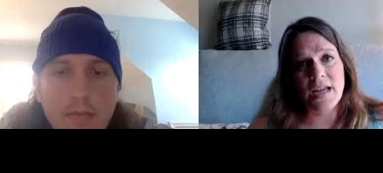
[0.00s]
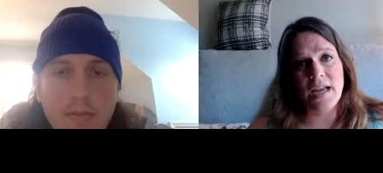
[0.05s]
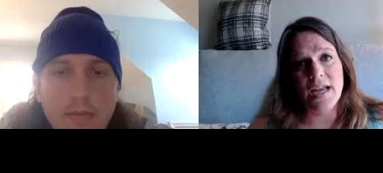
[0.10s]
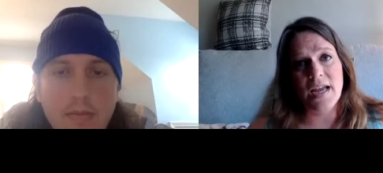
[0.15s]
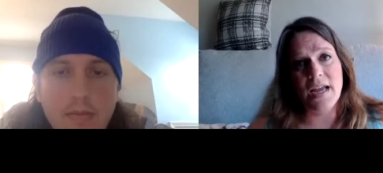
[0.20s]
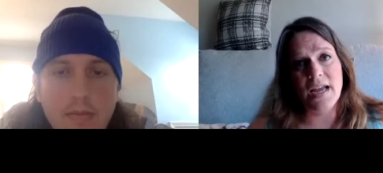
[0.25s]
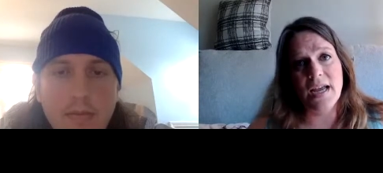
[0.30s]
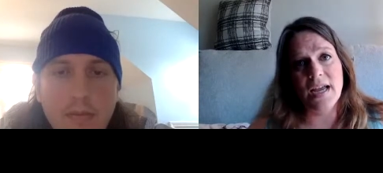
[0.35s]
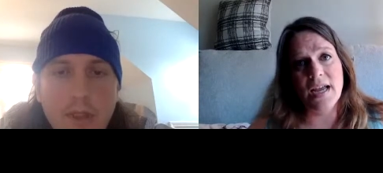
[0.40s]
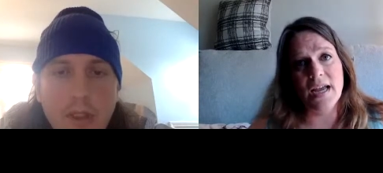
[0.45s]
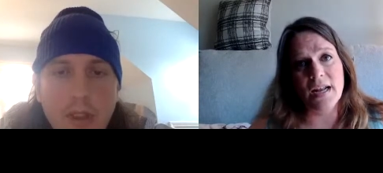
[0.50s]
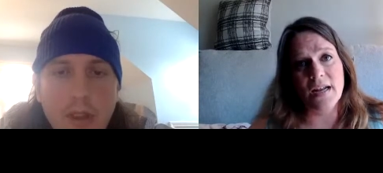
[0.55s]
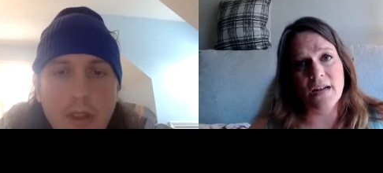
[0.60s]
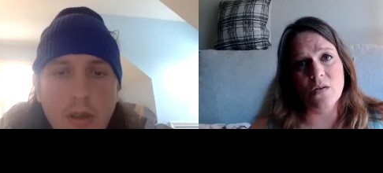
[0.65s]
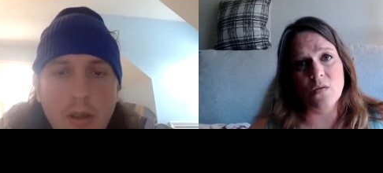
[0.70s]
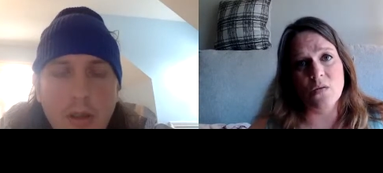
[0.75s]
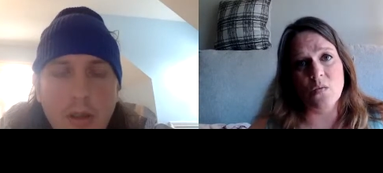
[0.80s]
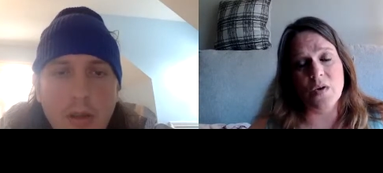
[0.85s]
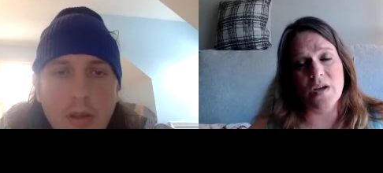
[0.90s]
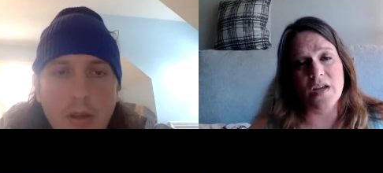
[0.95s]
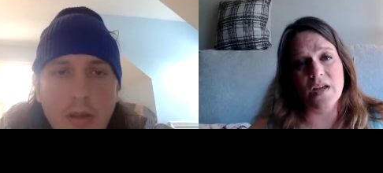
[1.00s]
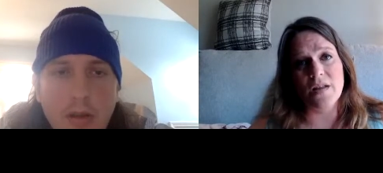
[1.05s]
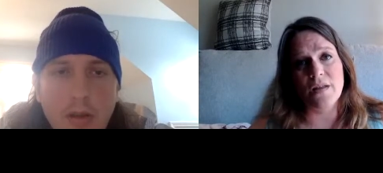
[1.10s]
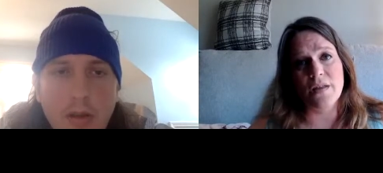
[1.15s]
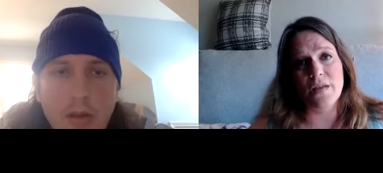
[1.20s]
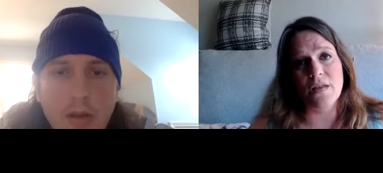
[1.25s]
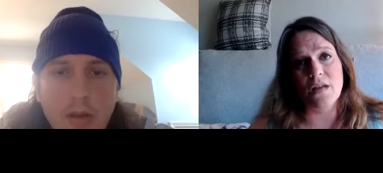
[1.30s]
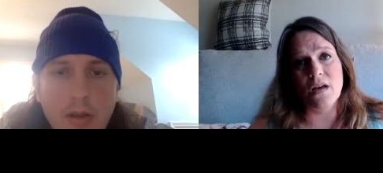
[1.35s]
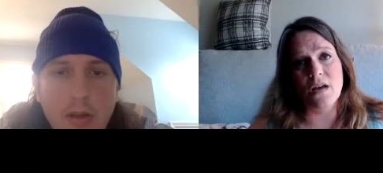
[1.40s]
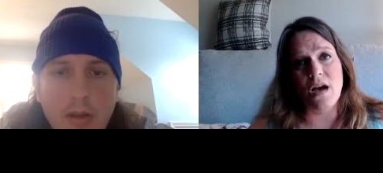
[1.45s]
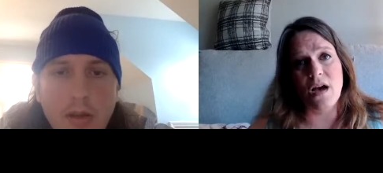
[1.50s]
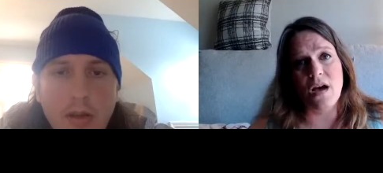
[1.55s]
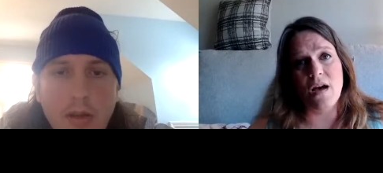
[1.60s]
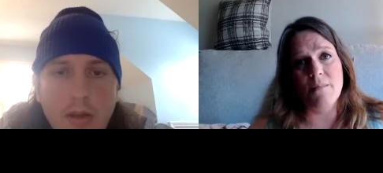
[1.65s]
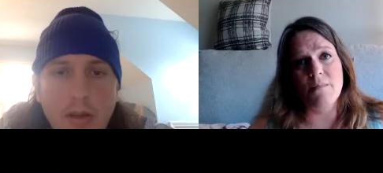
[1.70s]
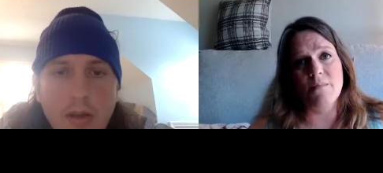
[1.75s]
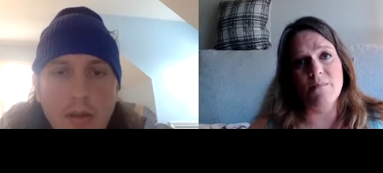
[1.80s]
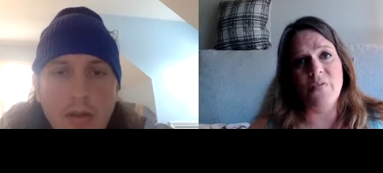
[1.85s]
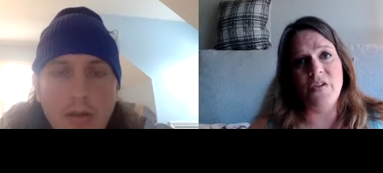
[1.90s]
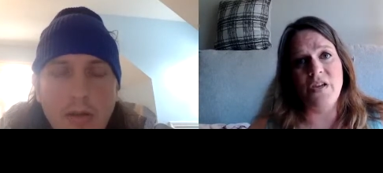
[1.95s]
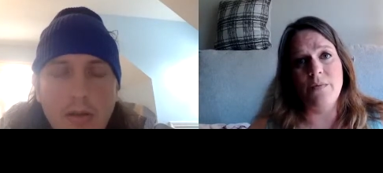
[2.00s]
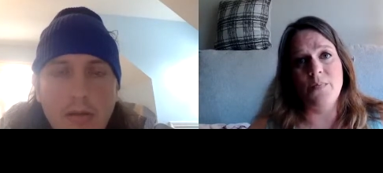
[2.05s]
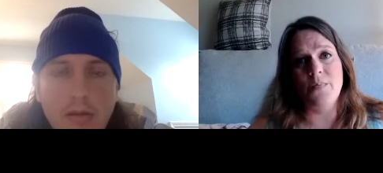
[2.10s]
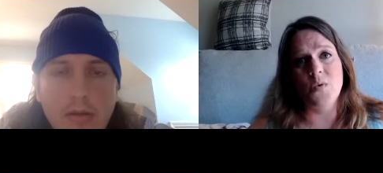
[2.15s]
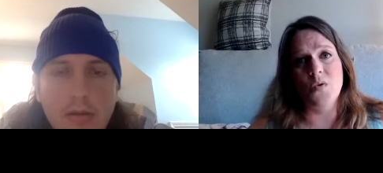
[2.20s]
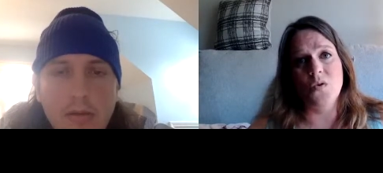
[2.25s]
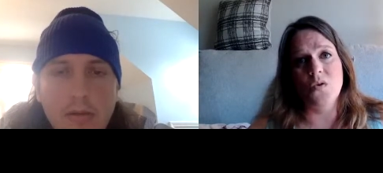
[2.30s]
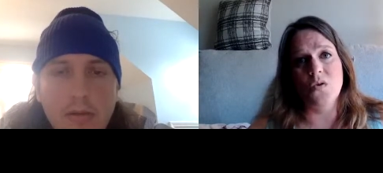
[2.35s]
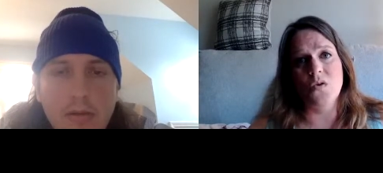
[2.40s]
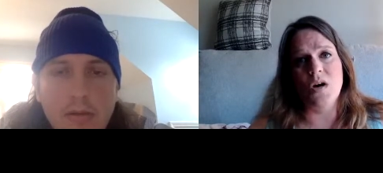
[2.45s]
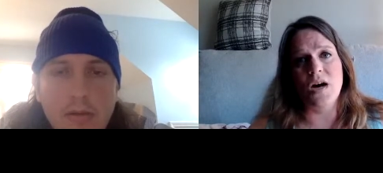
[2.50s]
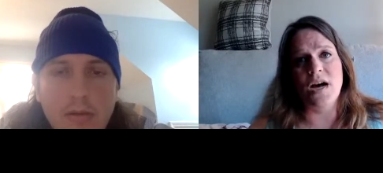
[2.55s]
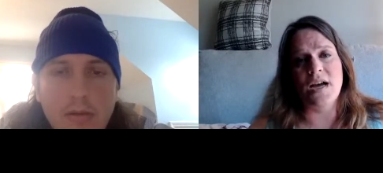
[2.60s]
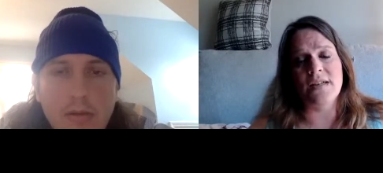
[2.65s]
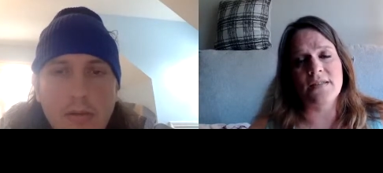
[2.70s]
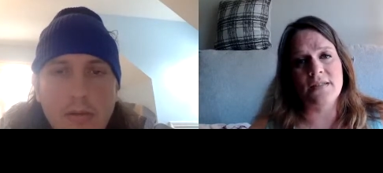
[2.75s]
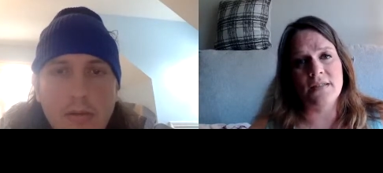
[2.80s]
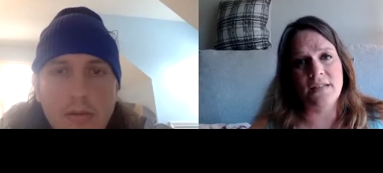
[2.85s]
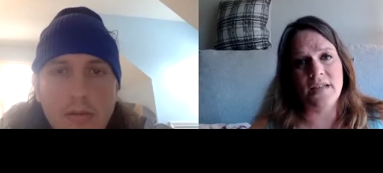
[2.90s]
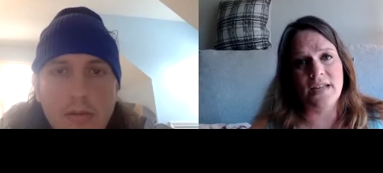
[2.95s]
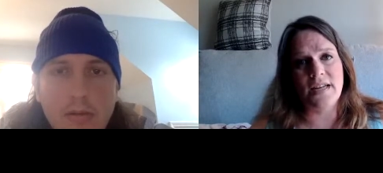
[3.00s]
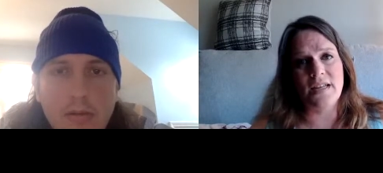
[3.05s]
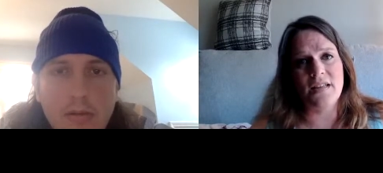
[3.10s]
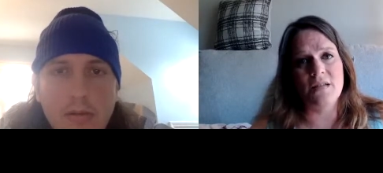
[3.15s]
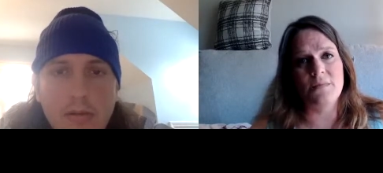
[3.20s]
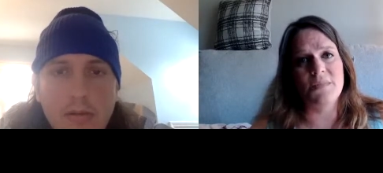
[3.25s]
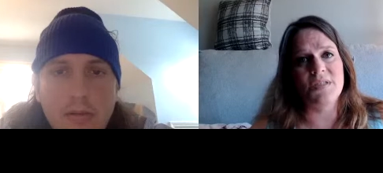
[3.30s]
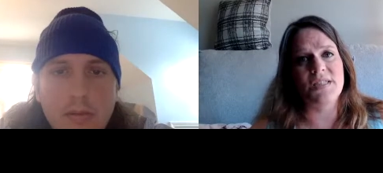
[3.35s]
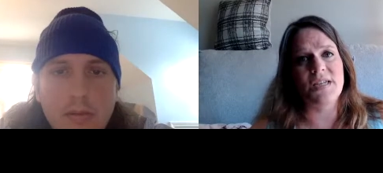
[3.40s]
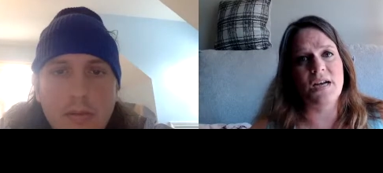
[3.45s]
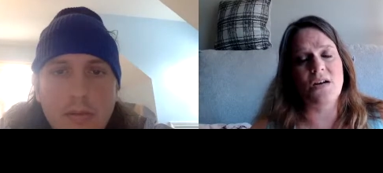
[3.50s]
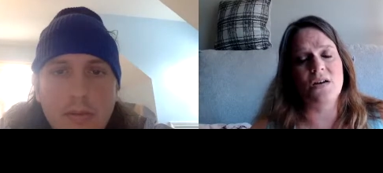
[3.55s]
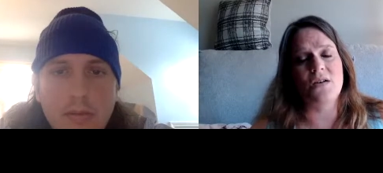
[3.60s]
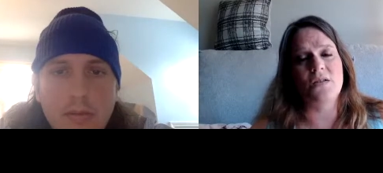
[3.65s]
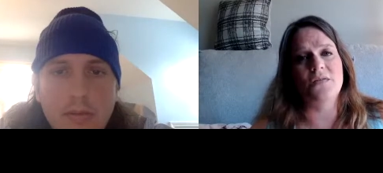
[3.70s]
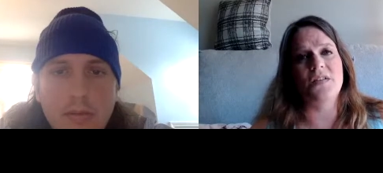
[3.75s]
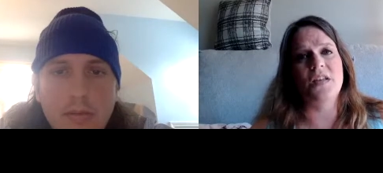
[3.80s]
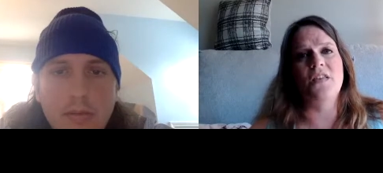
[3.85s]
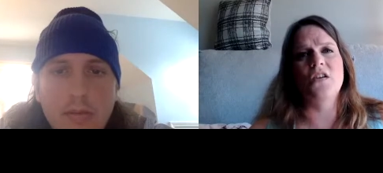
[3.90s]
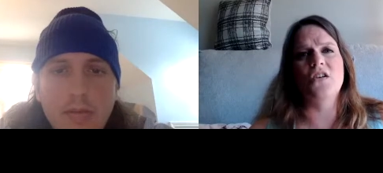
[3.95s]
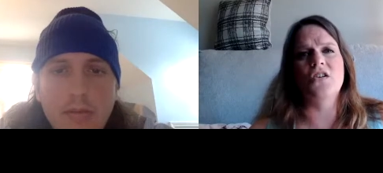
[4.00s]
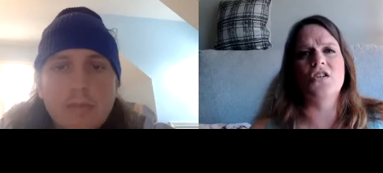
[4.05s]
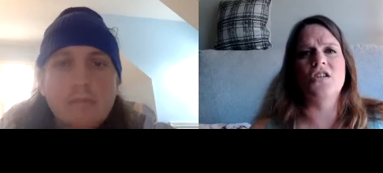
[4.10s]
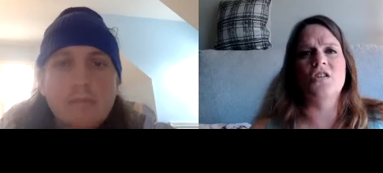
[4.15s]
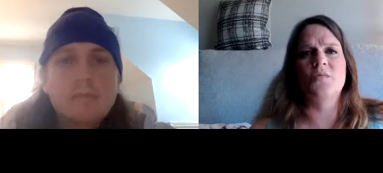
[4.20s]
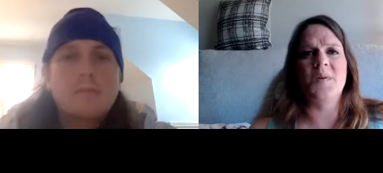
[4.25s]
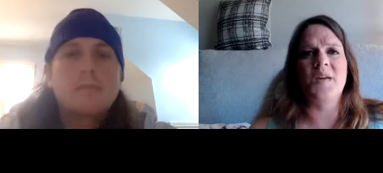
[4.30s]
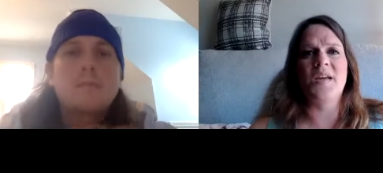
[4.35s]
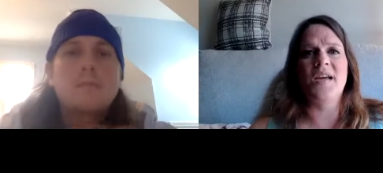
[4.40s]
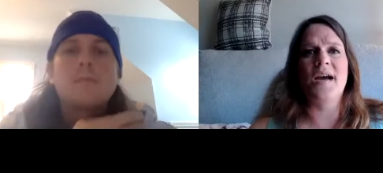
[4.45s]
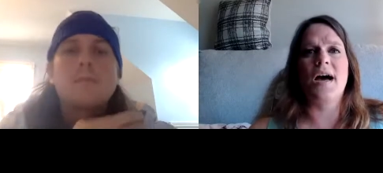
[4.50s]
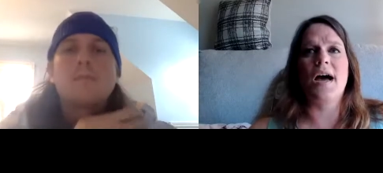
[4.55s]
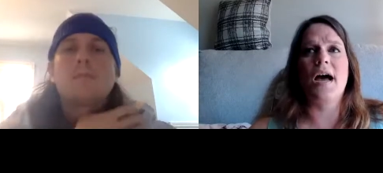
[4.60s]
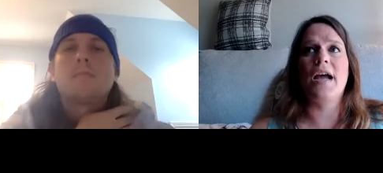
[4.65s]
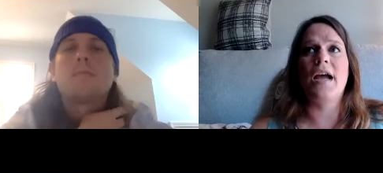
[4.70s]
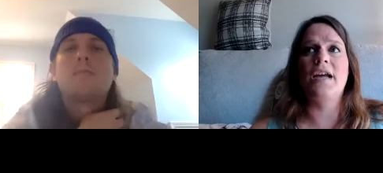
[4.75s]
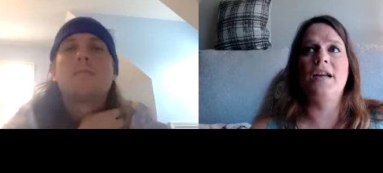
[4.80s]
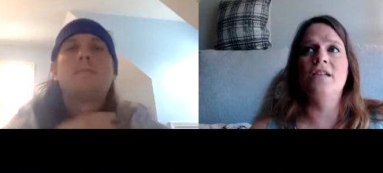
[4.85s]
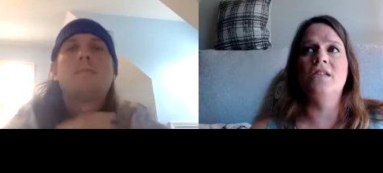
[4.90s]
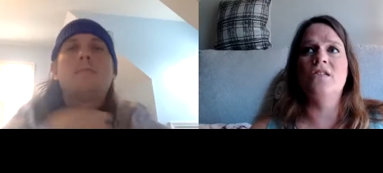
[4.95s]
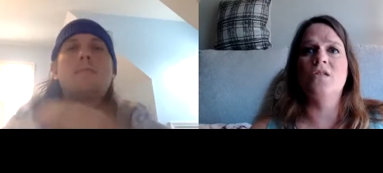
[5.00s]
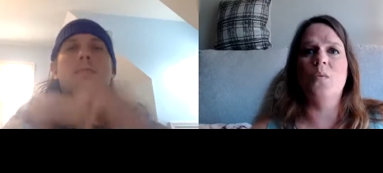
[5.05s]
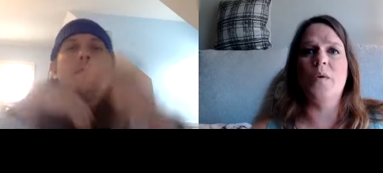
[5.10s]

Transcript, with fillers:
Speaker 1: and with um, people isolating themselves and there just being a heightened